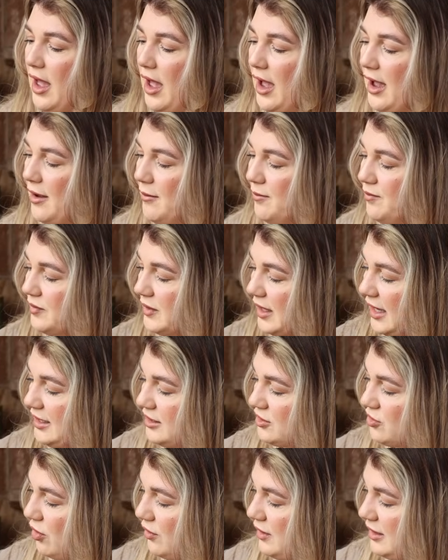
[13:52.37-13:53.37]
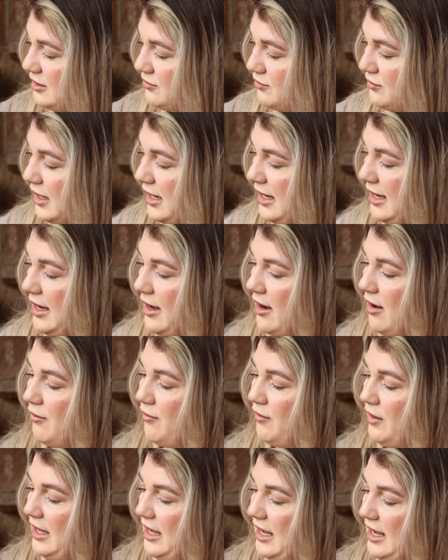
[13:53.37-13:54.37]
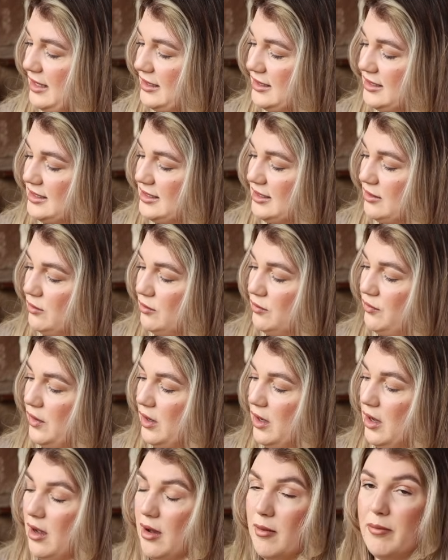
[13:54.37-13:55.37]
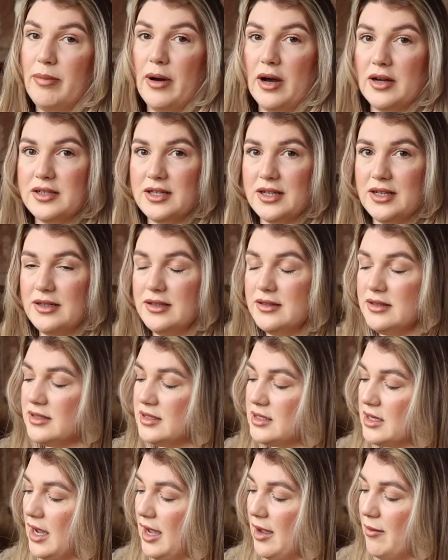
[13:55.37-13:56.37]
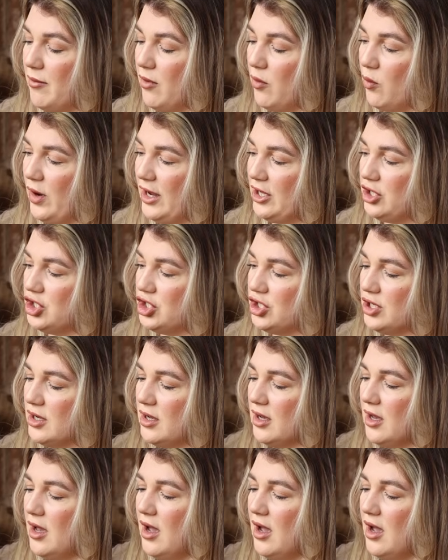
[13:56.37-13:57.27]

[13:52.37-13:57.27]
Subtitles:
It's got these really lovely silver buttons, which